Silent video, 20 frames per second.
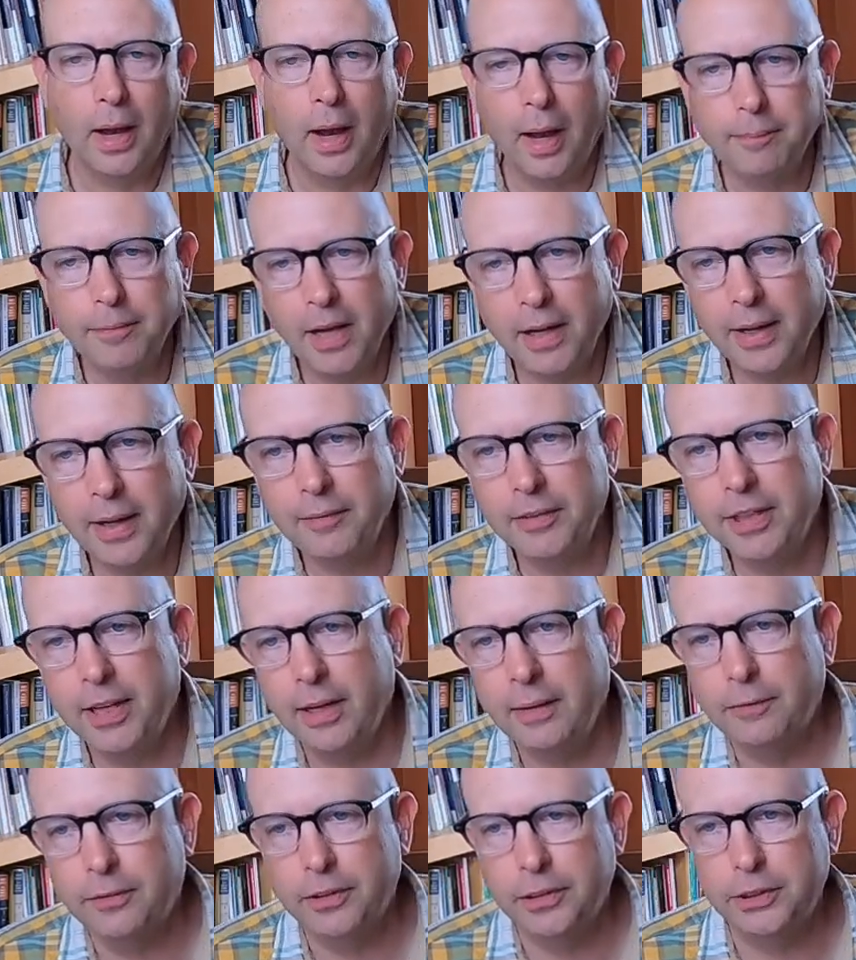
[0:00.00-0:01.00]
I'm not
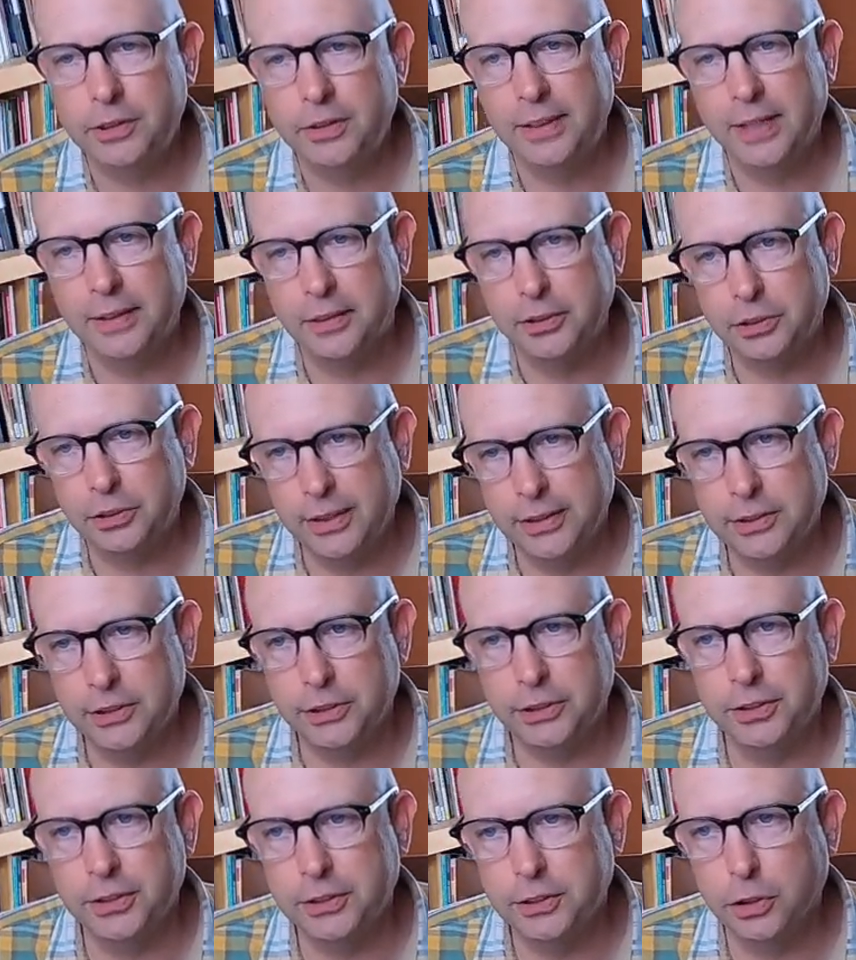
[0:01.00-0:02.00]
advocating for the, that the
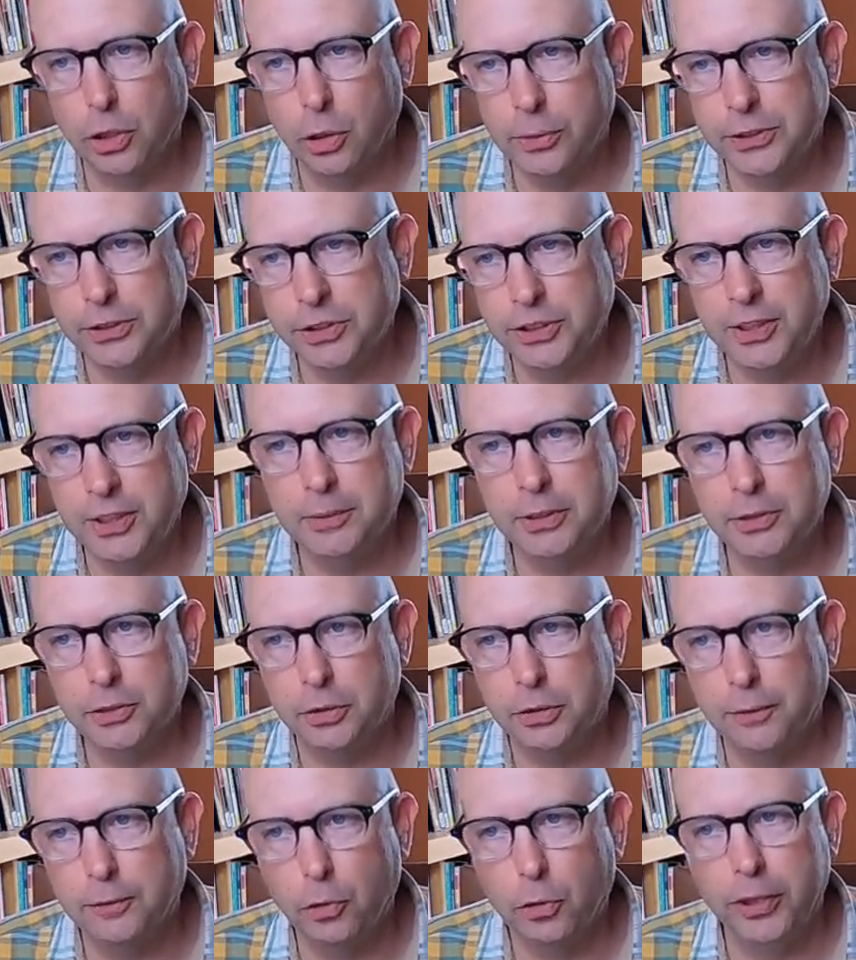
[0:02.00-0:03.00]
transition is always seamless or
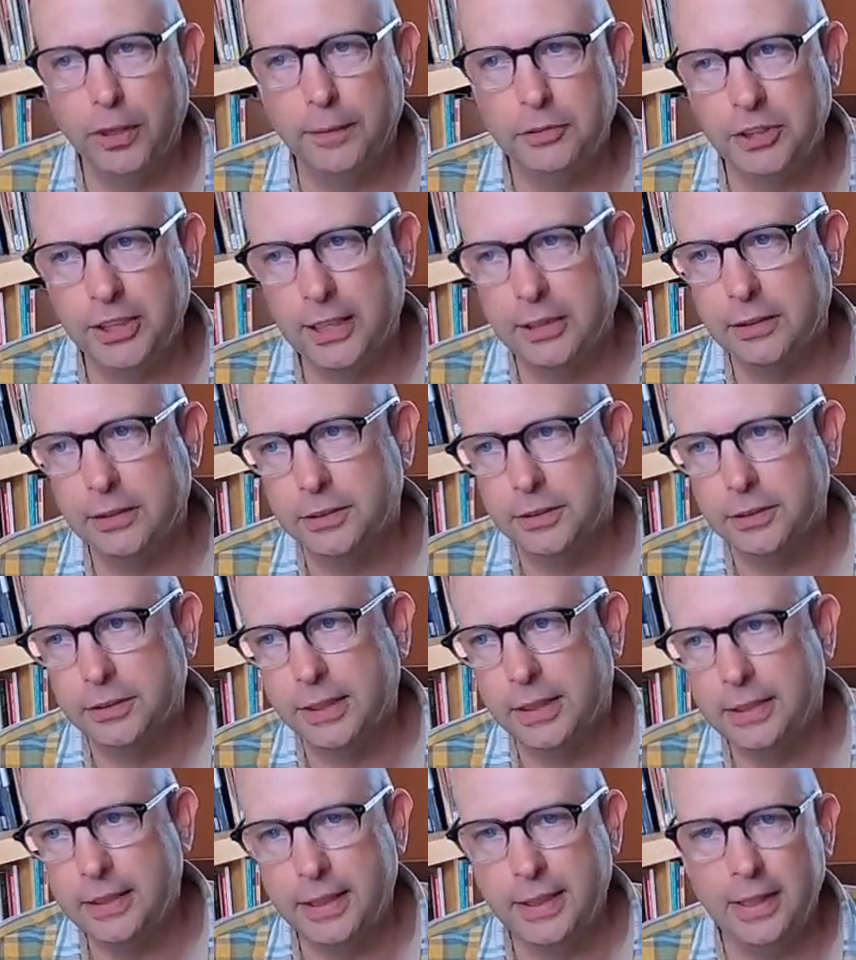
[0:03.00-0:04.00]
devoid of challenges.
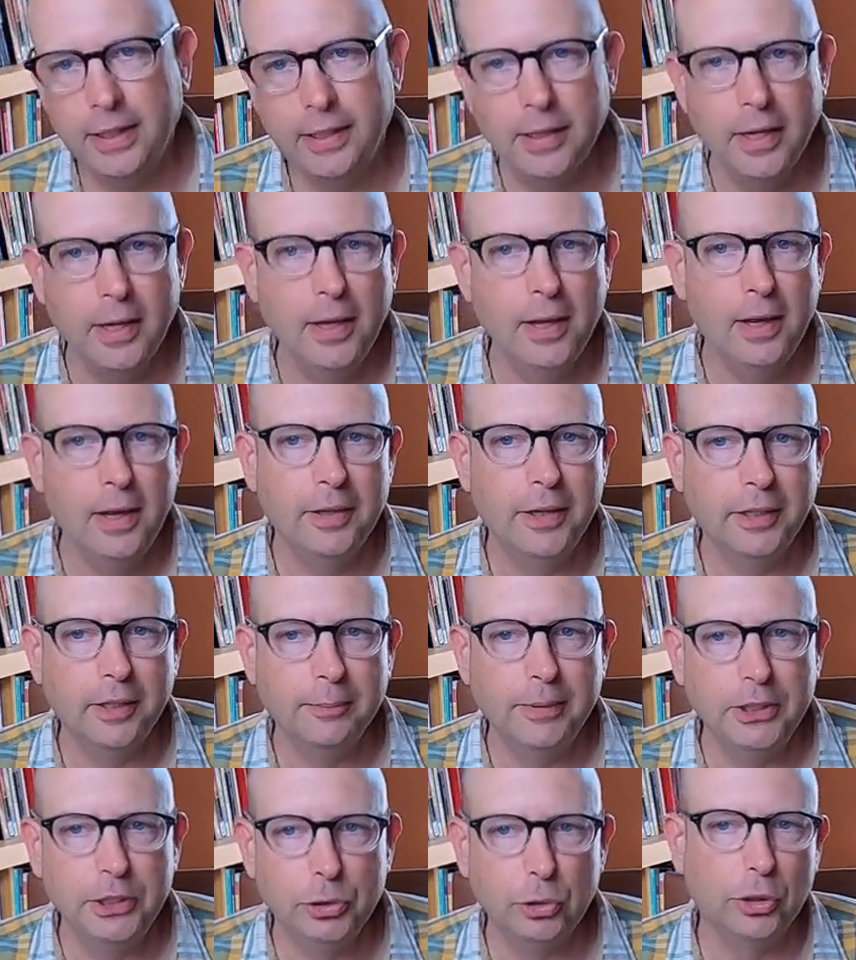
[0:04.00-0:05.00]
Indeed, there can
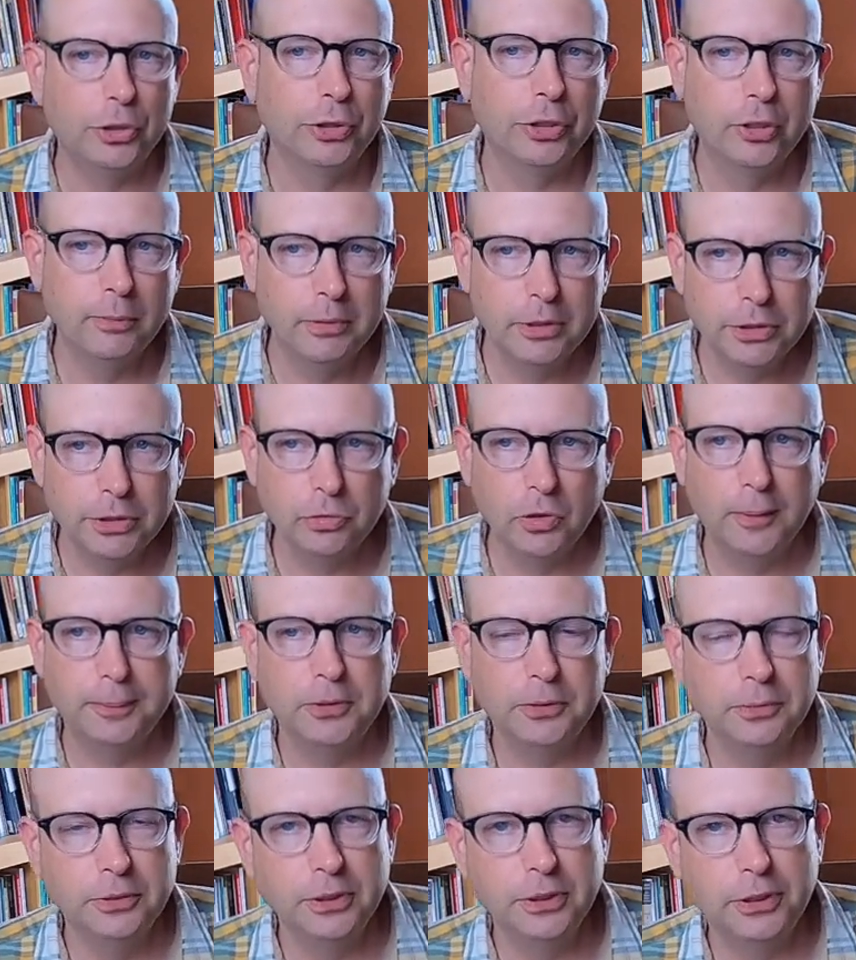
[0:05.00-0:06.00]
be short-term
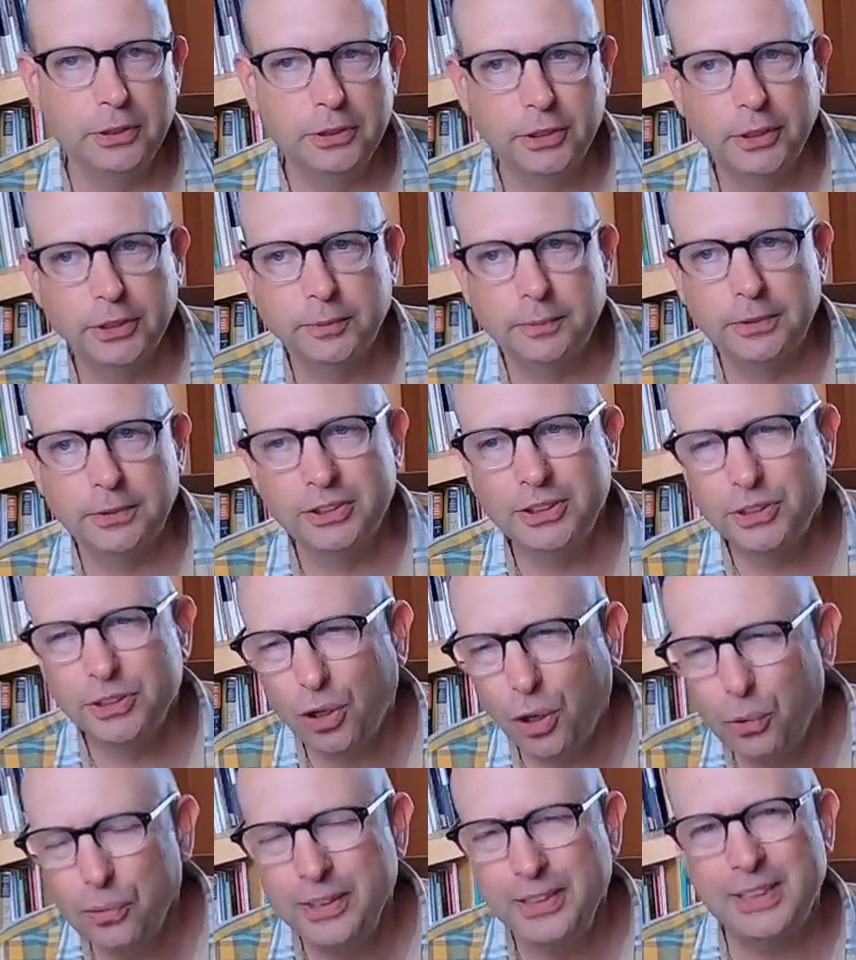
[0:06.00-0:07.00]
disruptions and adjustments. This
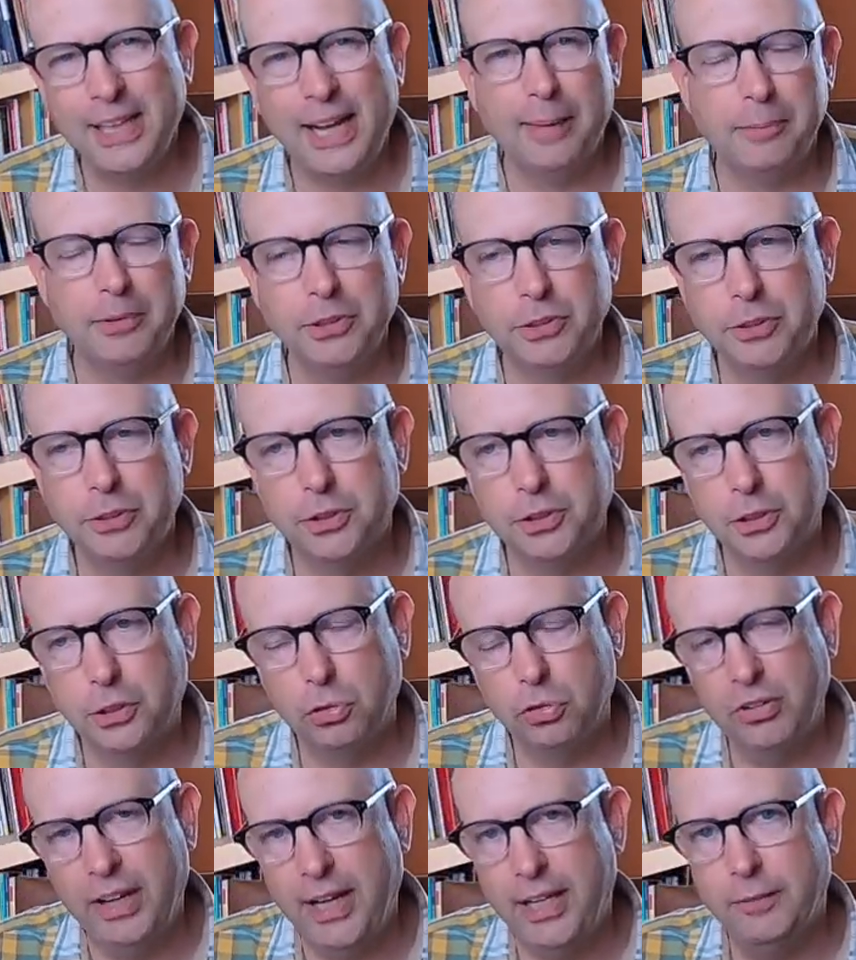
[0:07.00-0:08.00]
always happens. There's a
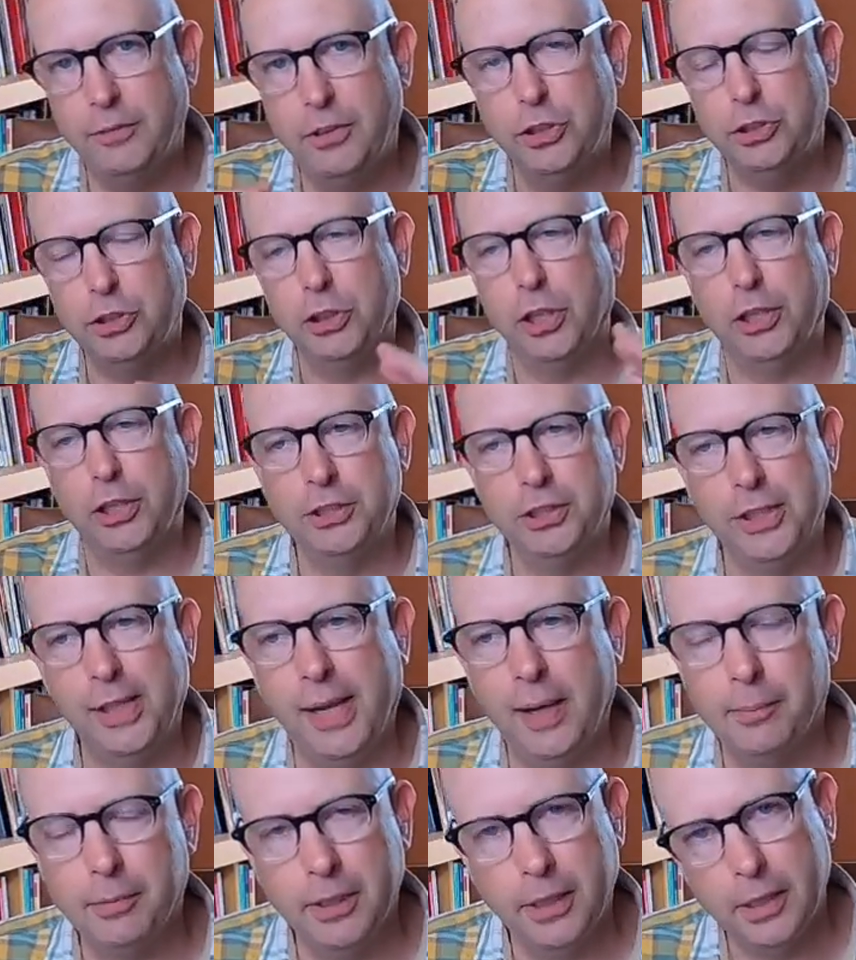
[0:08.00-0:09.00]
creative destruction
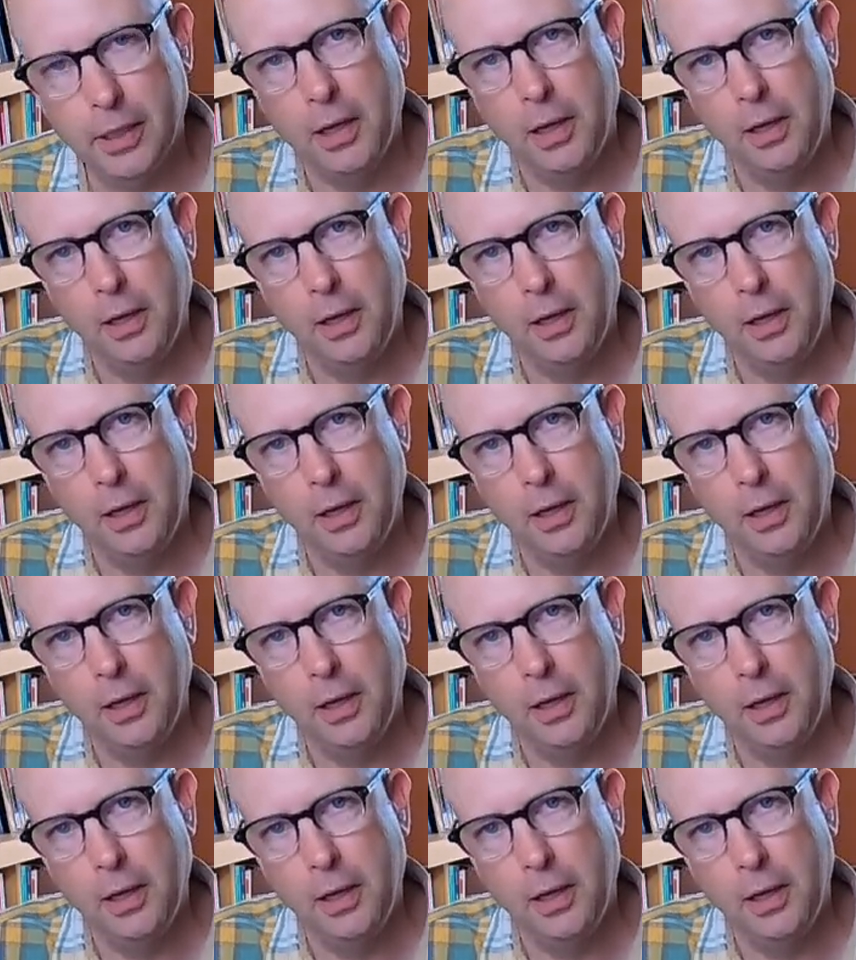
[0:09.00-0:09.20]
happening.